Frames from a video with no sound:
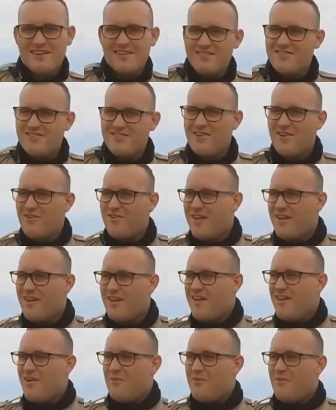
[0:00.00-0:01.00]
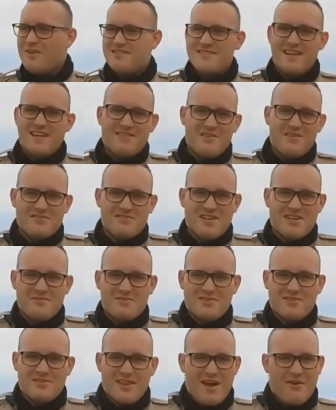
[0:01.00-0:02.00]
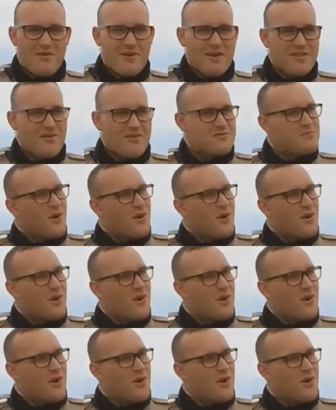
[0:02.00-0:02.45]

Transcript: So we set those up so that way those